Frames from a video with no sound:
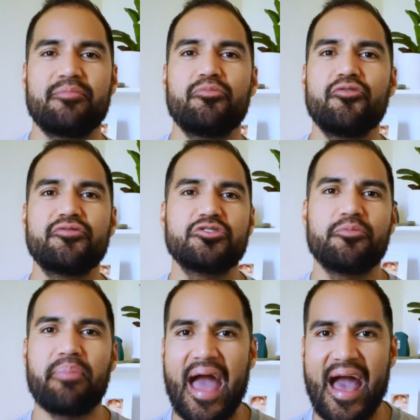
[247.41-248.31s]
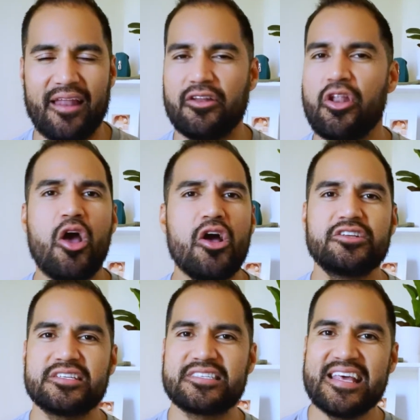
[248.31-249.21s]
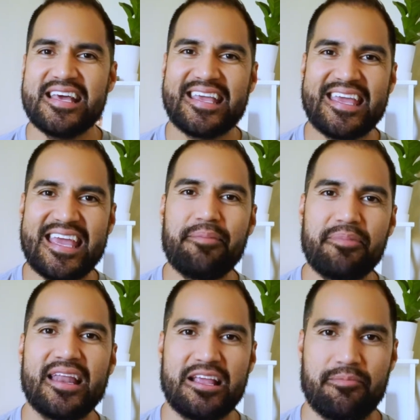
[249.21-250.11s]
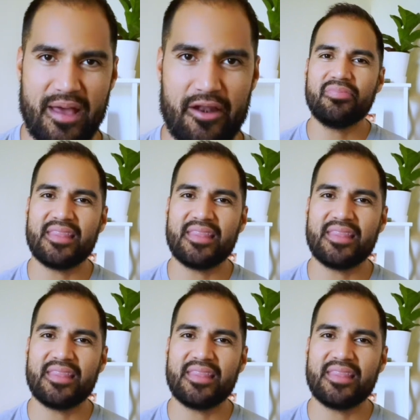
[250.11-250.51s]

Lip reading: move to a pad and just keep getting better.